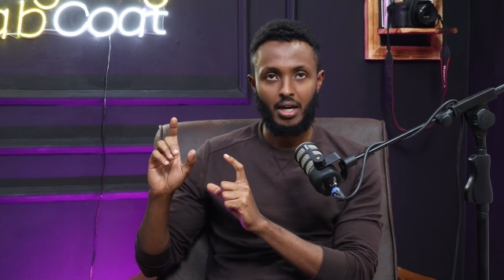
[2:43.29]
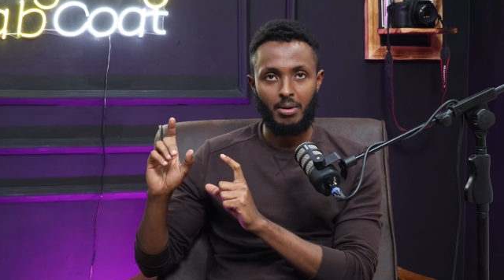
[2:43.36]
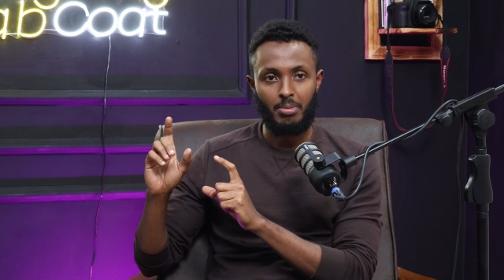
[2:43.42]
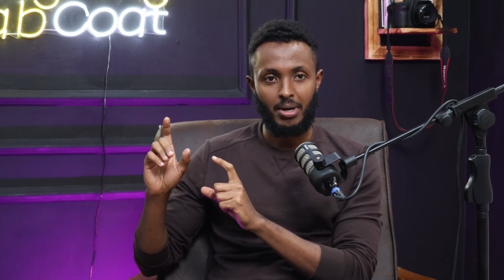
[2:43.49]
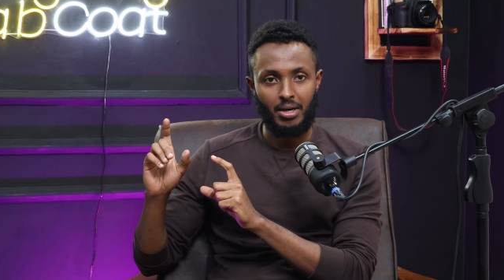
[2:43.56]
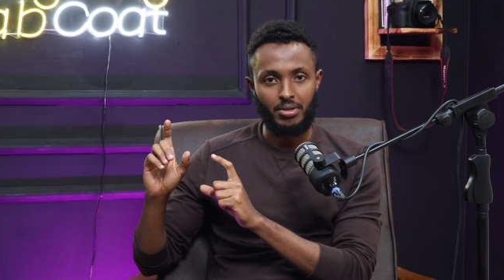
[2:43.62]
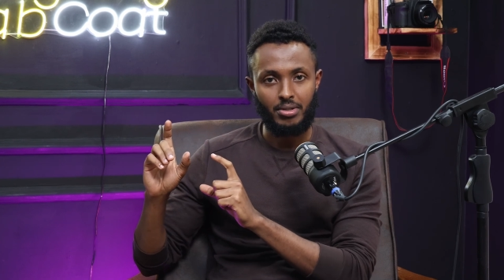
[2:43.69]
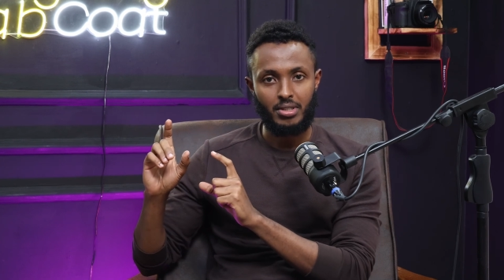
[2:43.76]

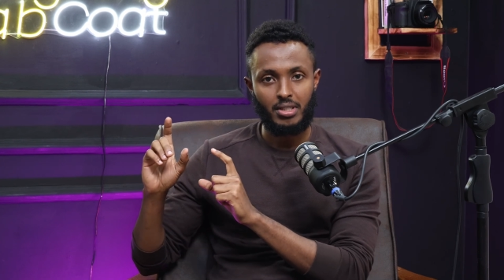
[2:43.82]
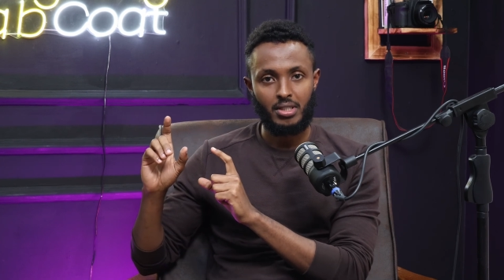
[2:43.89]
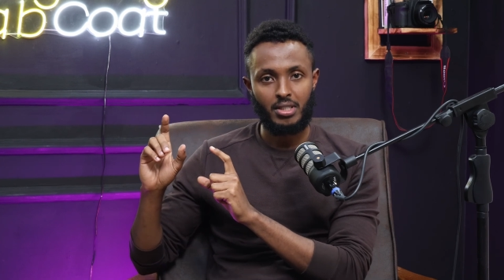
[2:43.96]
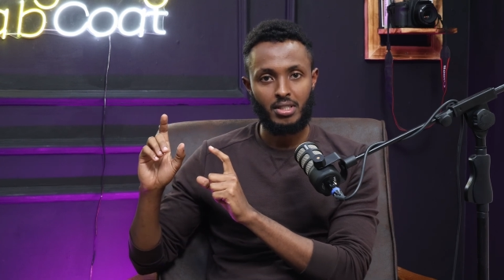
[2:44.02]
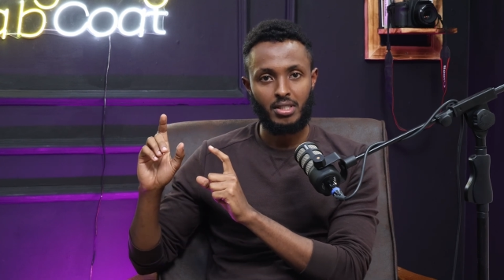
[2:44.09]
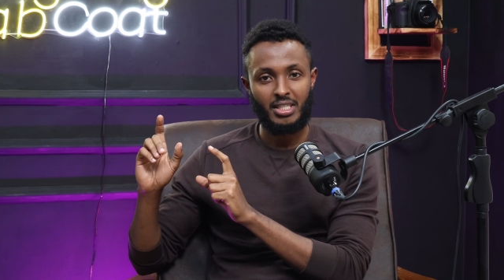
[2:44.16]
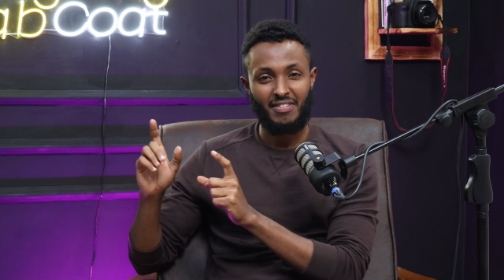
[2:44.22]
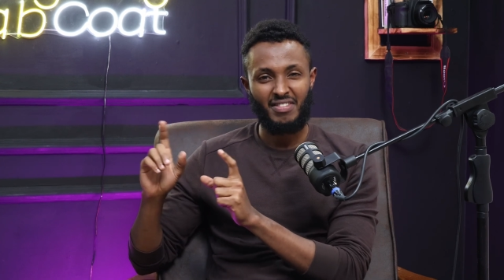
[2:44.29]
about
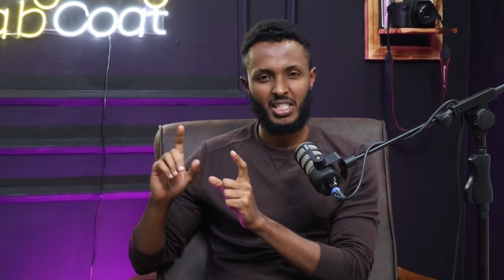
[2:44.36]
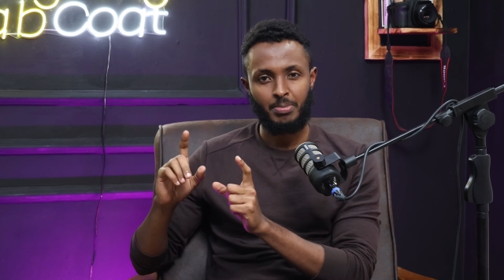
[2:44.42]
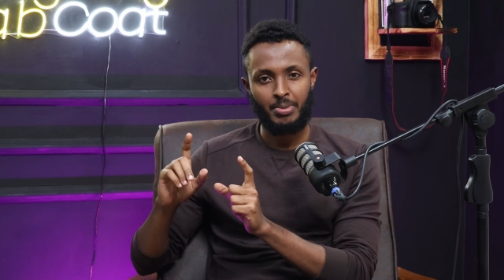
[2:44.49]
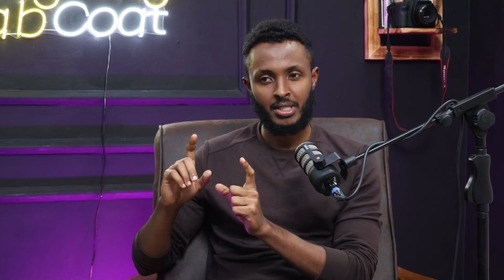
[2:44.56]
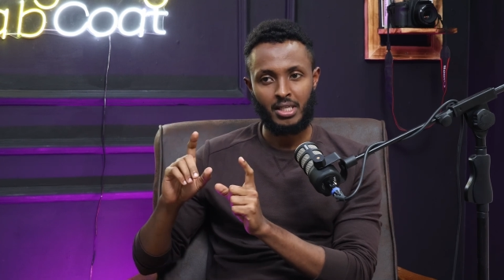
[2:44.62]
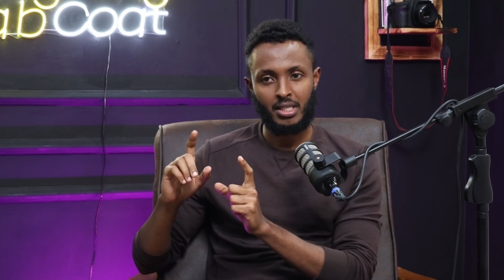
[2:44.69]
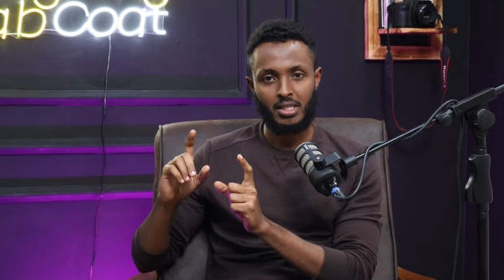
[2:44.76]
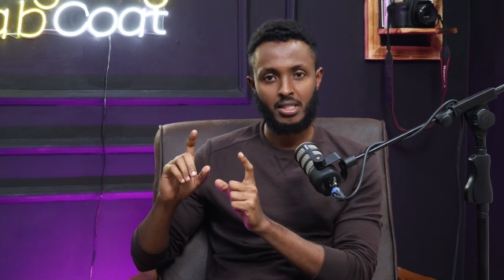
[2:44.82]

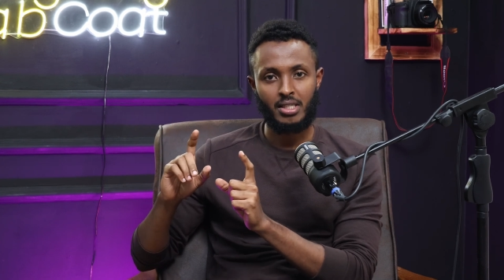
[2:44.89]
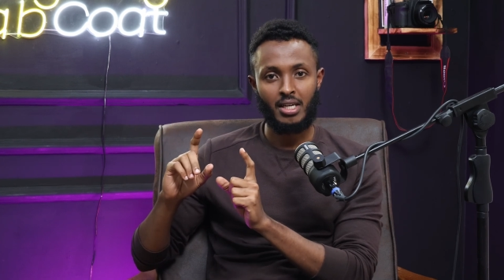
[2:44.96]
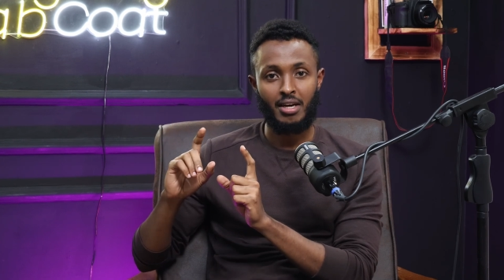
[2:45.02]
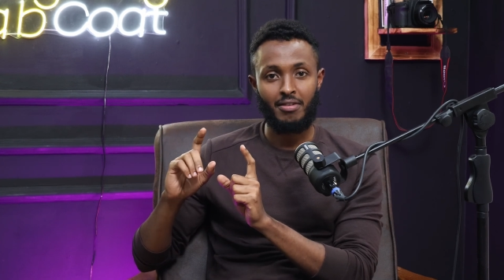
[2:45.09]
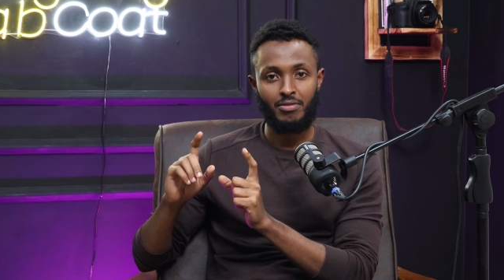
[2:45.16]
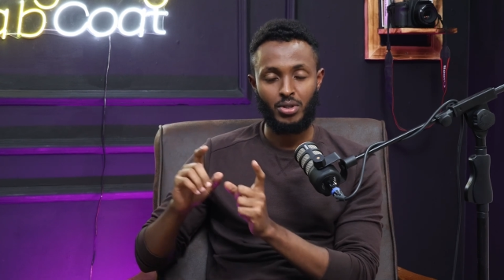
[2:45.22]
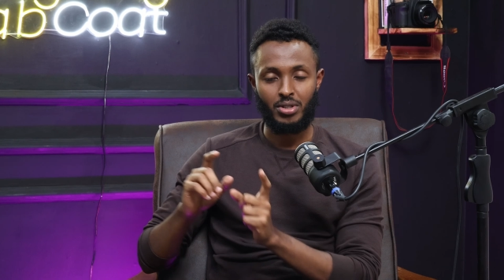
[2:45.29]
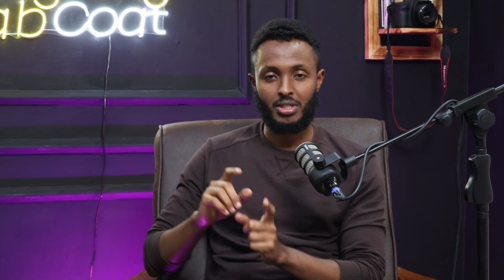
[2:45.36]
70%
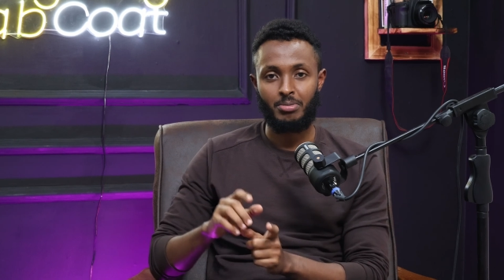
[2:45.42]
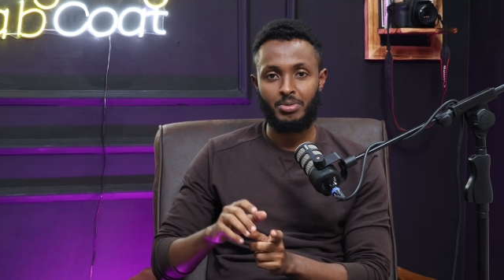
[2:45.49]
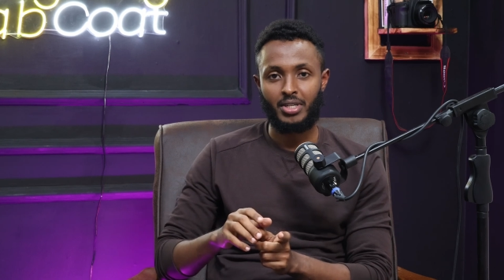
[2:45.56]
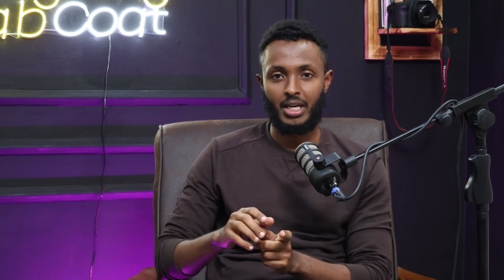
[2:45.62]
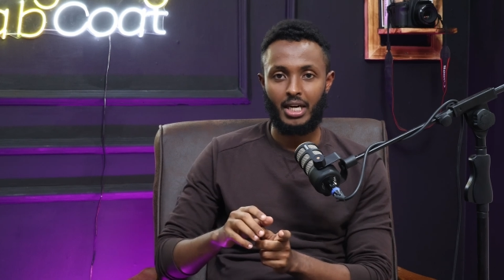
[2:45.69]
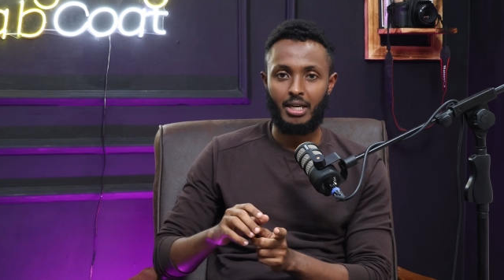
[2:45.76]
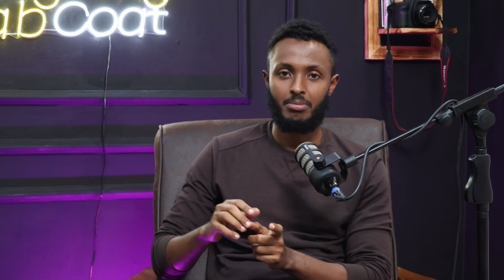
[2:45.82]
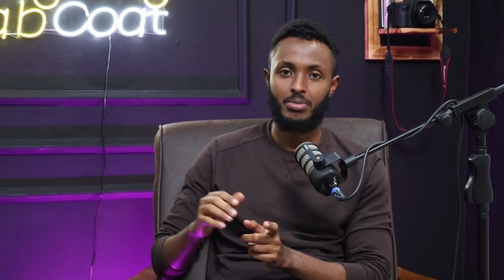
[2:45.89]
have not
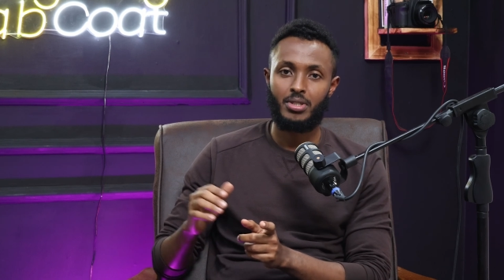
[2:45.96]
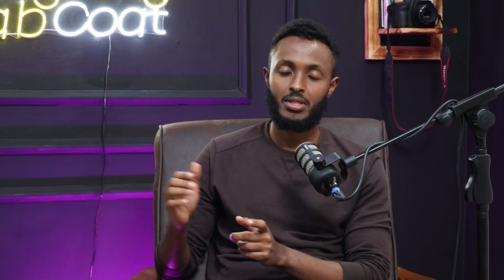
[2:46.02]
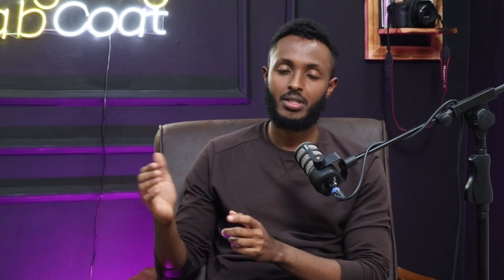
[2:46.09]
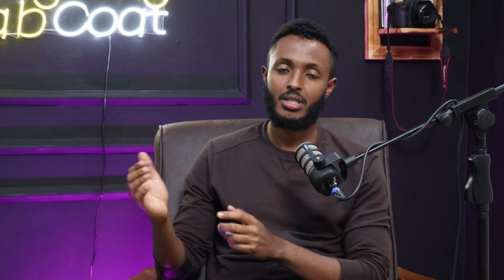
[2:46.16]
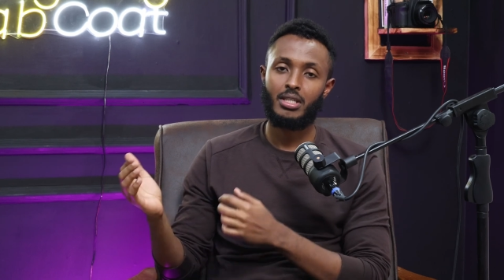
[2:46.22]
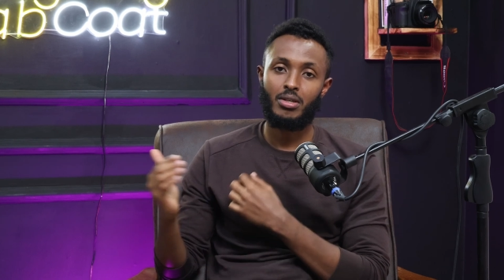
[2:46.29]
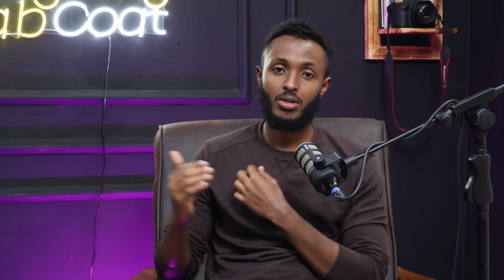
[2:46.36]
subscribed.